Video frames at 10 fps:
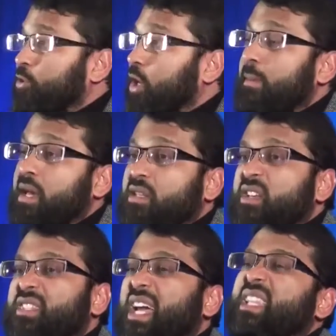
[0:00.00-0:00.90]
and Juhayman
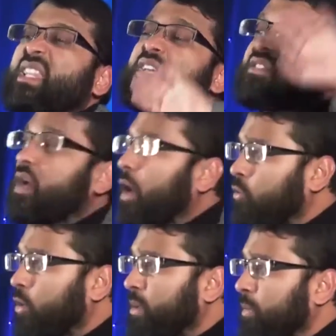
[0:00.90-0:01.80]
killed at least
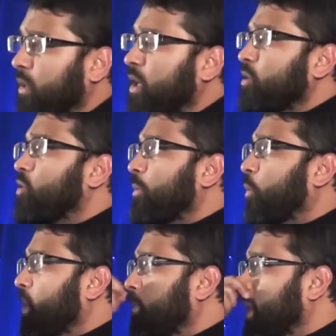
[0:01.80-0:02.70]
100 people. So
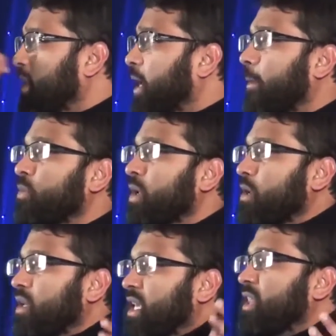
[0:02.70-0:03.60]
the point being
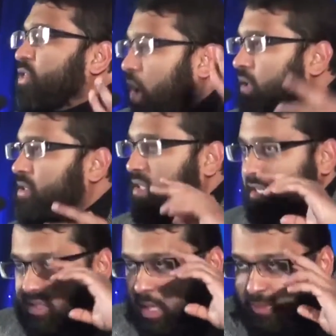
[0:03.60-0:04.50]
that he thought
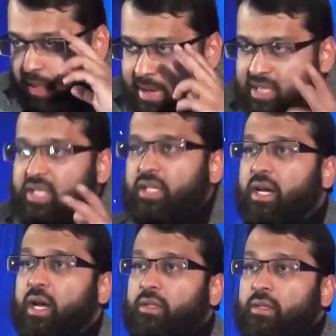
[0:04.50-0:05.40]
he's implementing
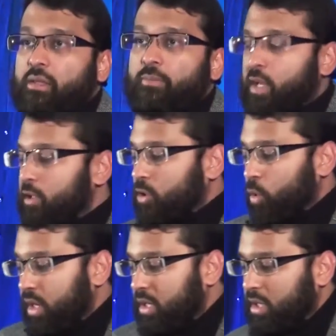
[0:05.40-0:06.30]
the hadith.
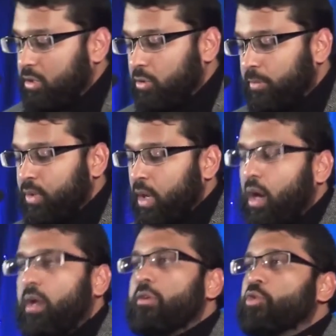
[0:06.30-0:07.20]
So what did he do?
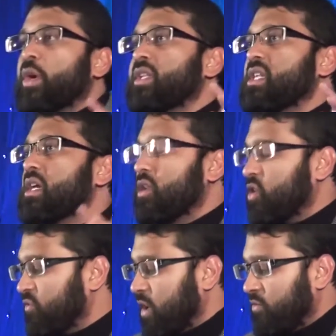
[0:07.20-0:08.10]
On the 20th
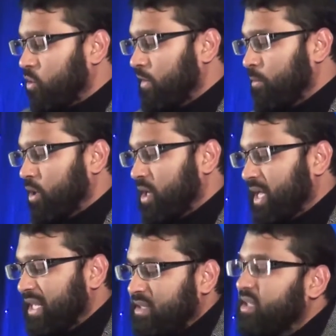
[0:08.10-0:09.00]
of November
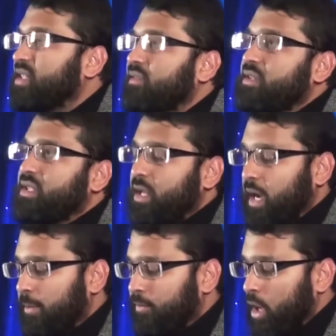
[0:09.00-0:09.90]
in
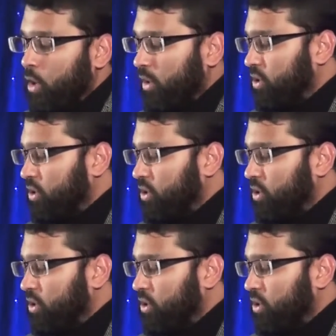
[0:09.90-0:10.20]
1979,